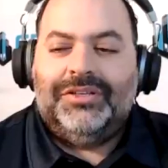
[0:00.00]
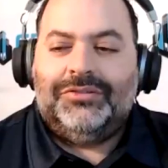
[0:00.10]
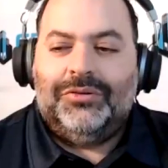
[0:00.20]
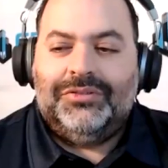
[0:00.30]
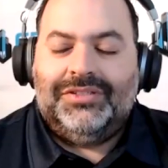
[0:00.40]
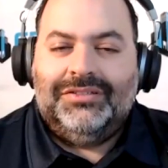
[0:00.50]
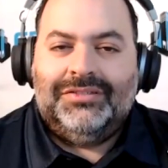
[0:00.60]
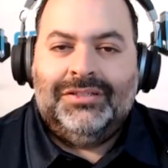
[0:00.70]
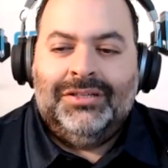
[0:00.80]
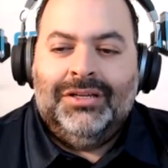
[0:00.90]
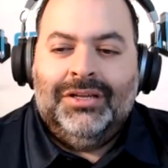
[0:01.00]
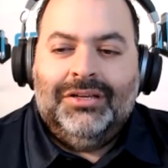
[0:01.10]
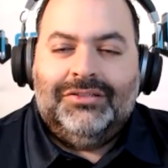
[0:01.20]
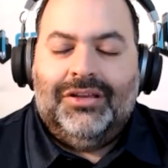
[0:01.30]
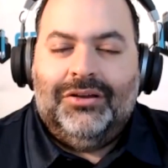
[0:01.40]
makes total sense.
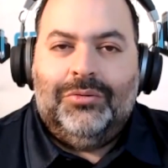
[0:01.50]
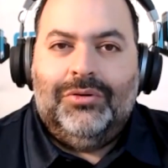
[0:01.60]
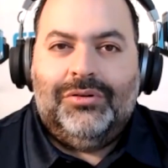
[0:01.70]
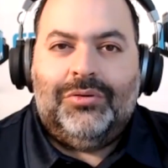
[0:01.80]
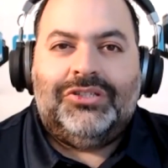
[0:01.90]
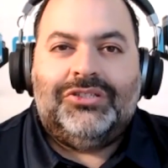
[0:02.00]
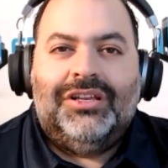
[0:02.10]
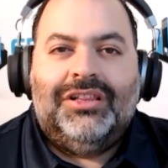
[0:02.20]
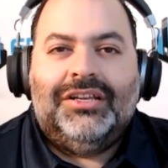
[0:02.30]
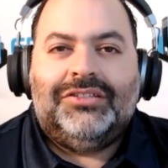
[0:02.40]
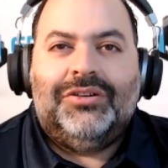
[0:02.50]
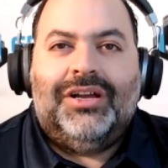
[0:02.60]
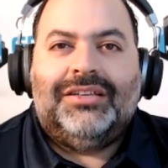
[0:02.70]
So, one question I like to